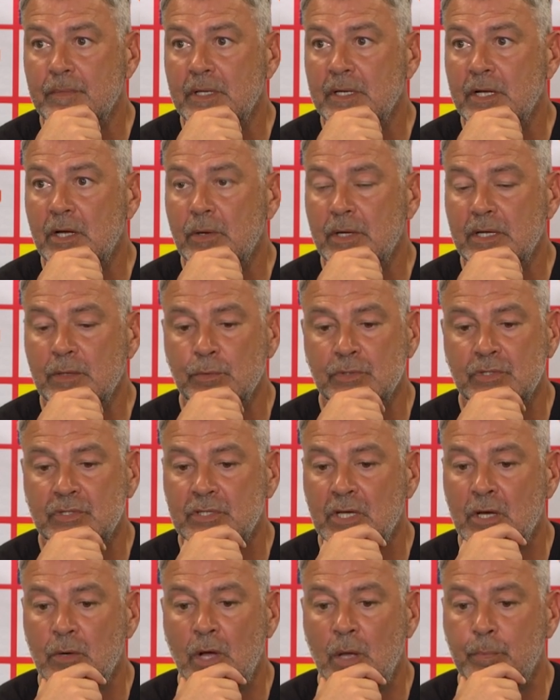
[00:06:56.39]
You know, he was
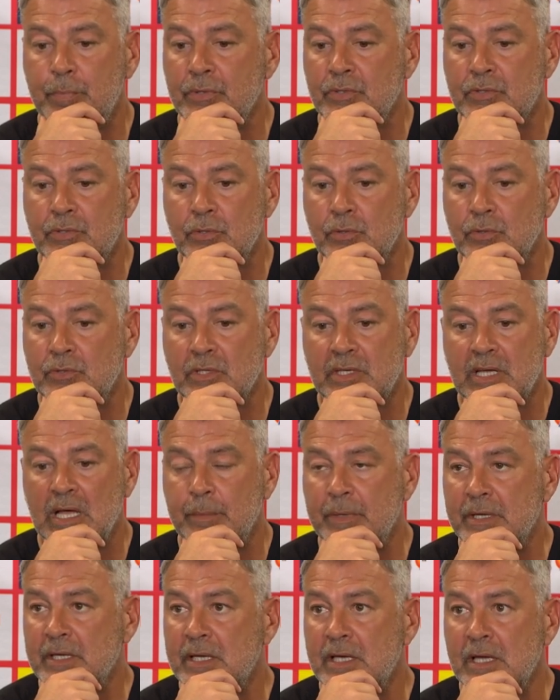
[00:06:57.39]
so open to
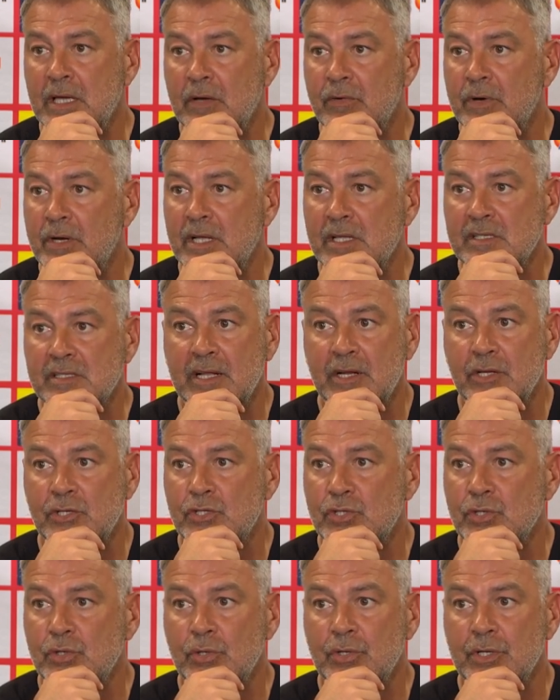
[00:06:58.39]
coming here, and his
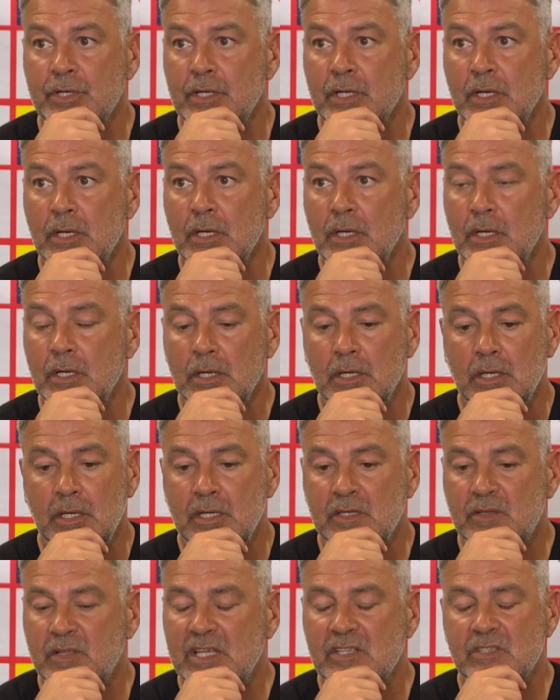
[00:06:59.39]
attitude and
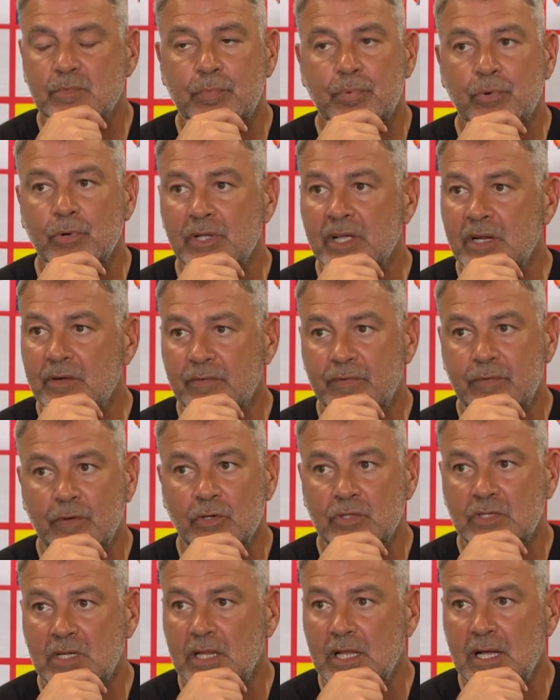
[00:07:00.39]
is brilliant,
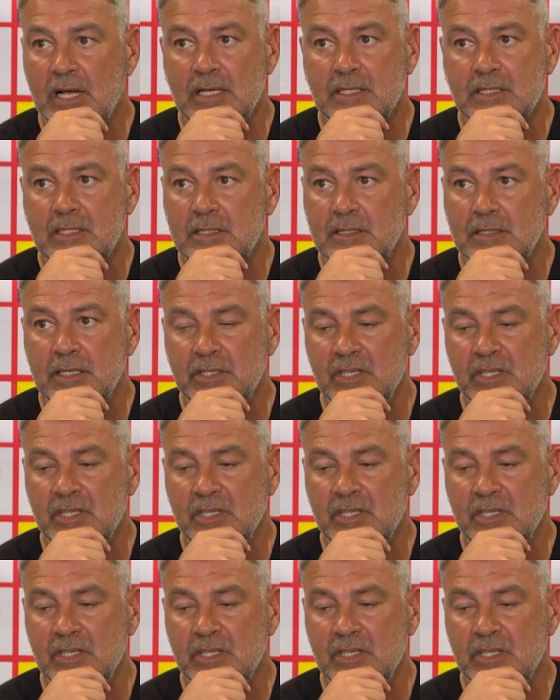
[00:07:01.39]
first class.